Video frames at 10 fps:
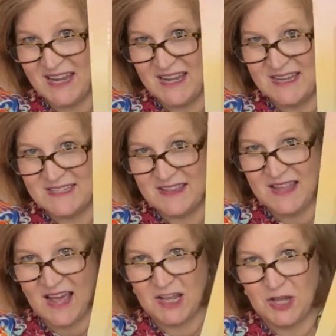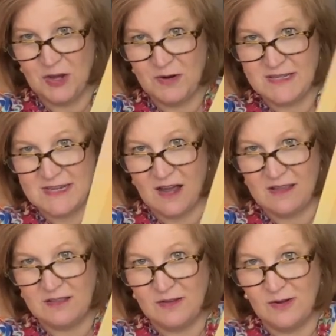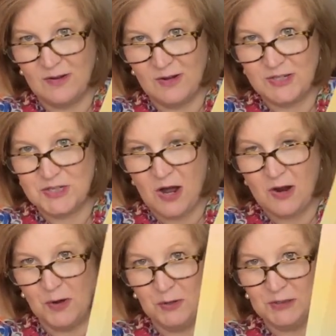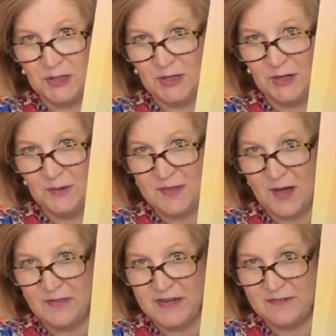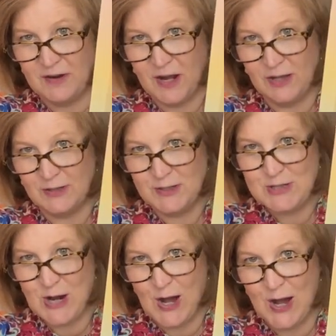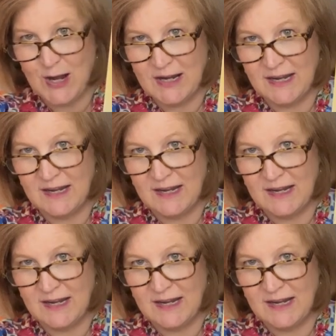Isn't that cute? It's got the little chalk holder with all the different colored chalk.